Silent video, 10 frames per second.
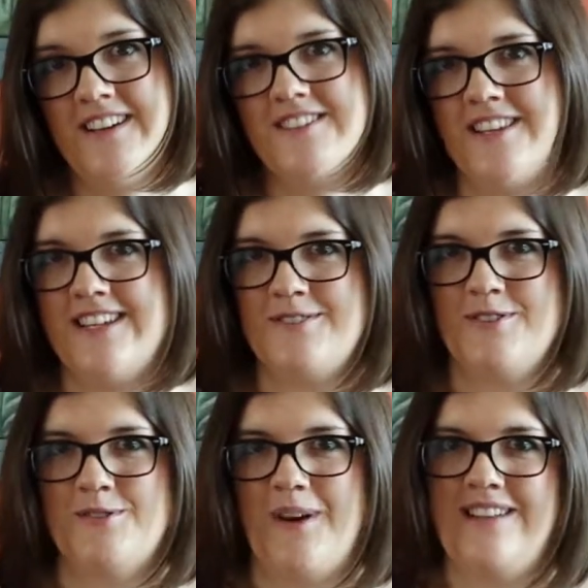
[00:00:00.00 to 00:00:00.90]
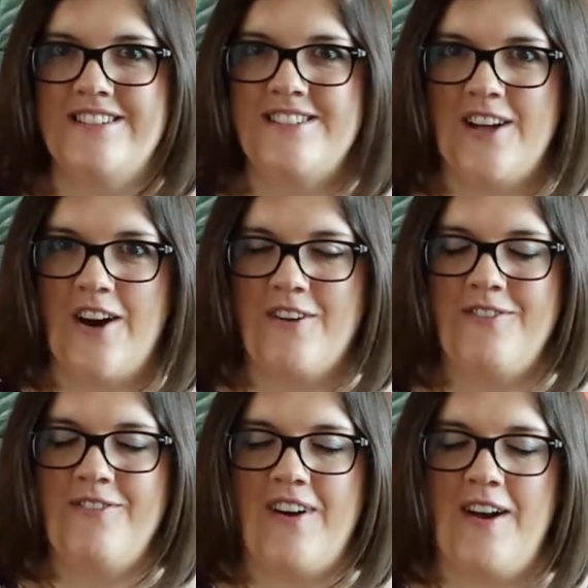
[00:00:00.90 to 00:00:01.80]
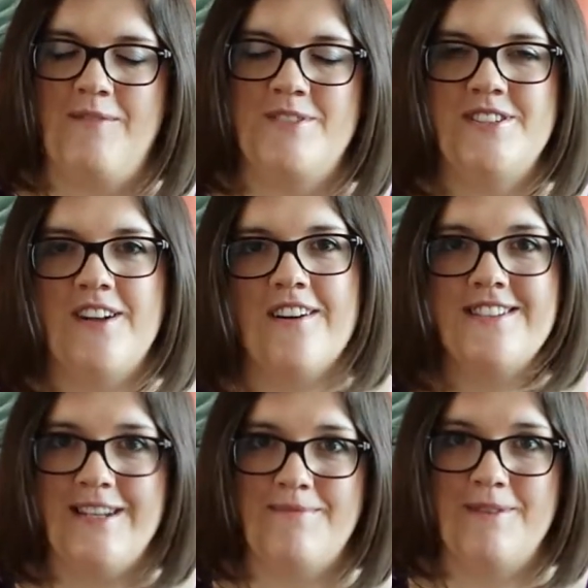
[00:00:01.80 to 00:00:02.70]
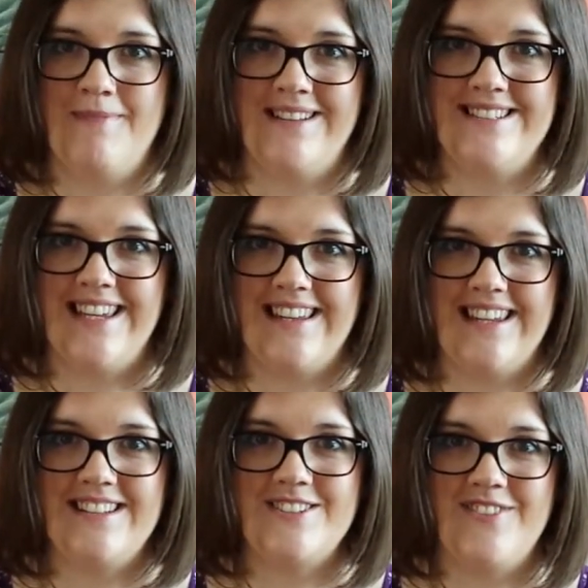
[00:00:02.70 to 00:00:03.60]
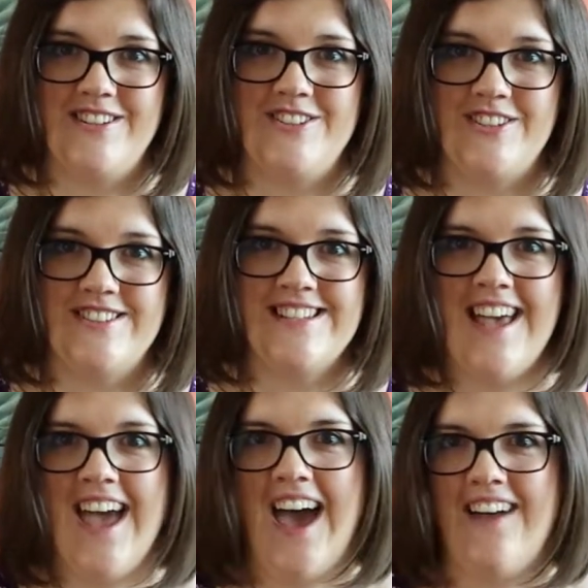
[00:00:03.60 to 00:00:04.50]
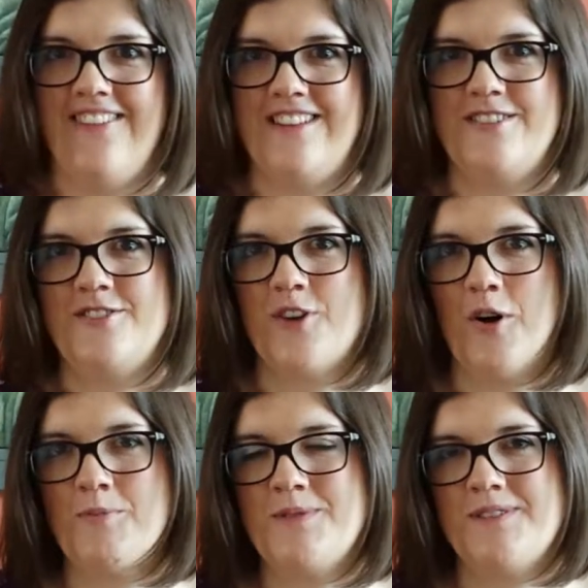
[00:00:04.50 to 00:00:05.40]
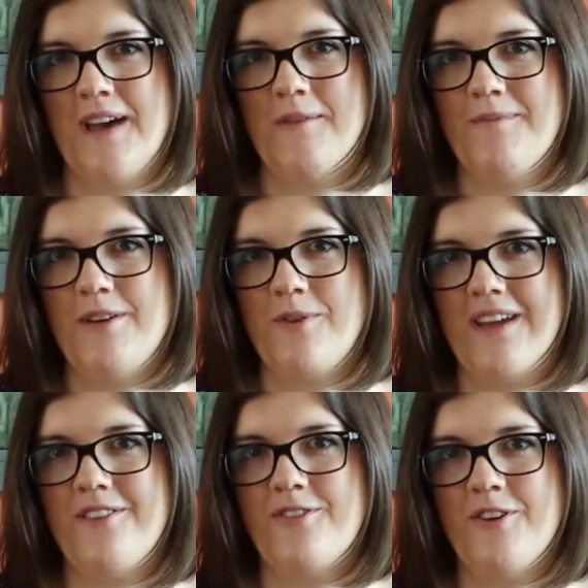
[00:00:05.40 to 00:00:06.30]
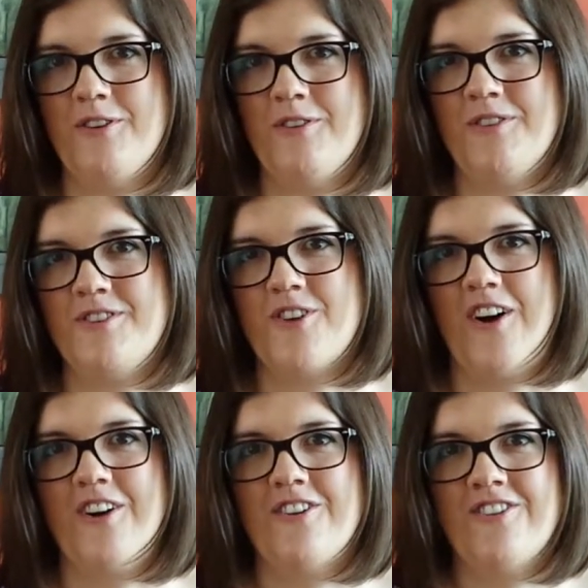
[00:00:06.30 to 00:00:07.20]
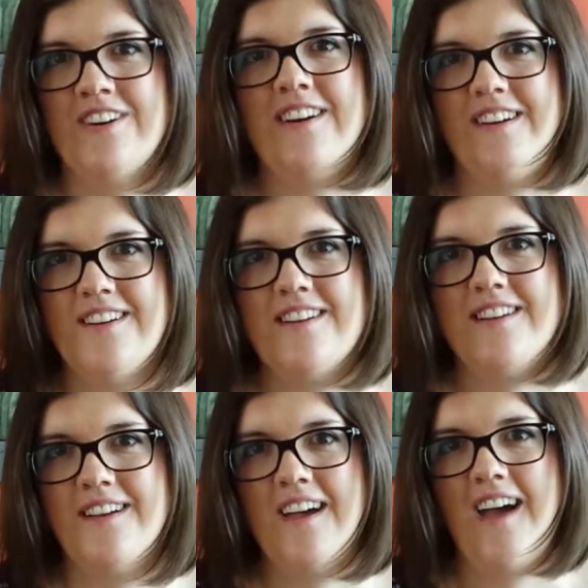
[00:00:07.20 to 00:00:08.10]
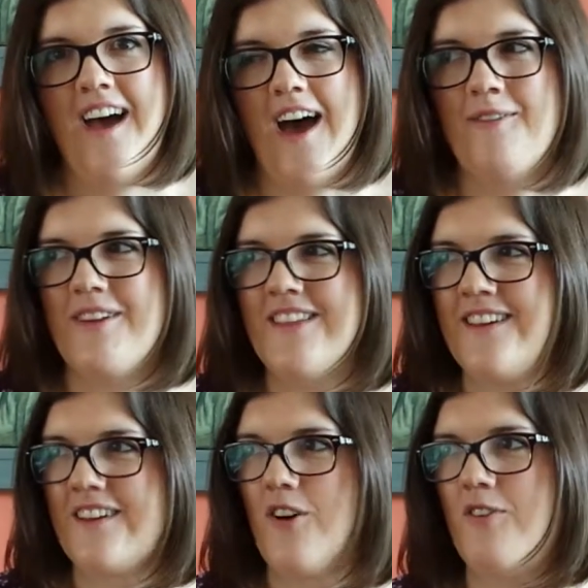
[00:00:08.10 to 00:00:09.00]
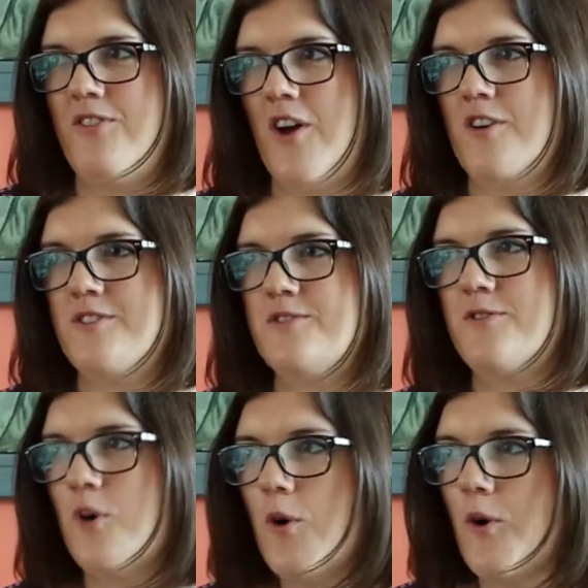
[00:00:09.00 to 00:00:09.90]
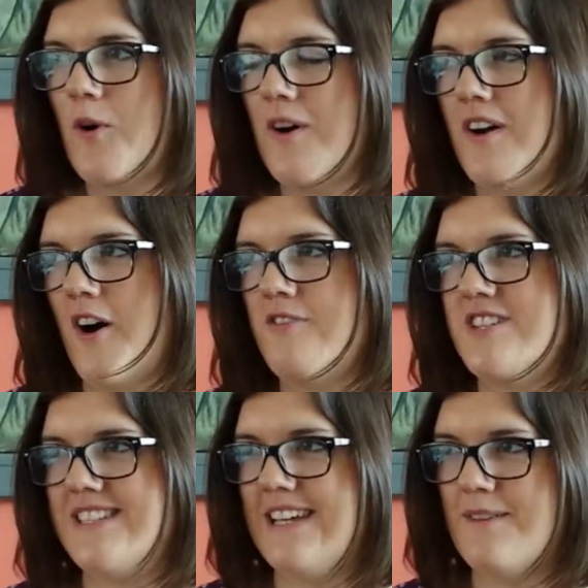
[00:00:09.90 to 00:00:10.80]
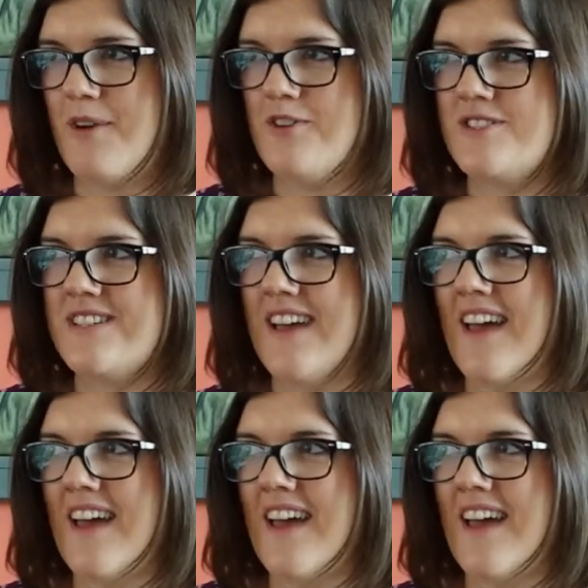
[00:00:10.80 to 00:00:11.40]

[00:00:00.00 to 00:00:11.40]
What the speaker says: So this was when staff started implementing the interventions and then stopped midway through the trial. I think of those 4, obviously the most